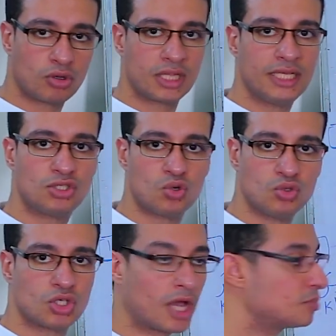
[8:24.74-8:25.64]
only
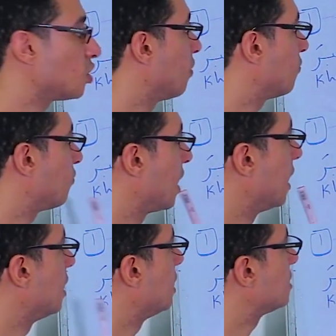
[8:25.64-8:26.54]
two types of
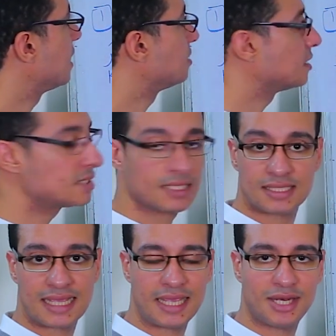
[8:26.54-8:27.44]

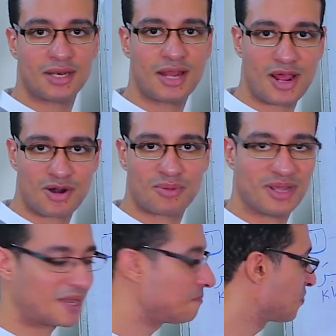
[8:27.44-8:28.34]
sentences in
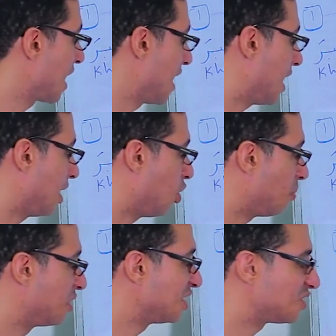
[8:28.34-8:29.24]
Arabic. I
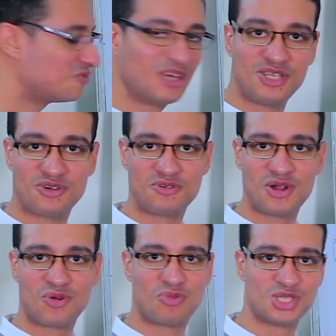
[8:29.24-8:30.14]
hope this video
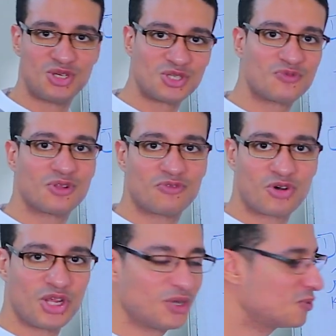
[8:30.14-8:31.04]
was useful
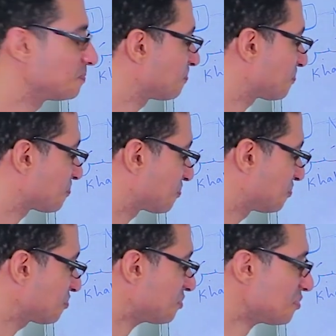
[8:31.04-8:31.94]
for you,
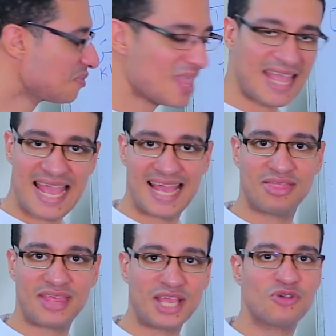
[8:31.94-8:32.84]

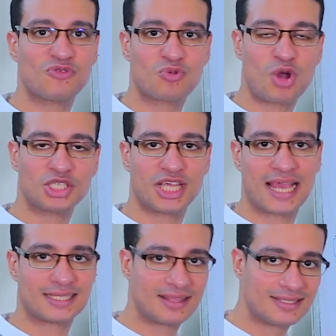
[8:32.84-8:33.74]
and thank you for watching,
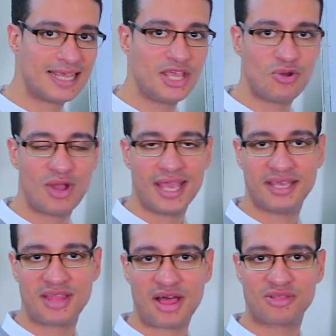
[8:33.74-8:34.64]
and see you
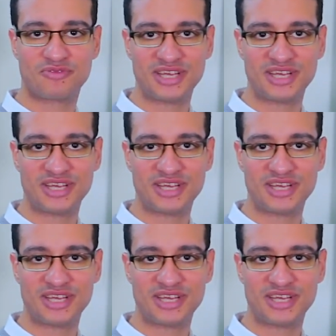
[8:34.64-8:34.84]
in other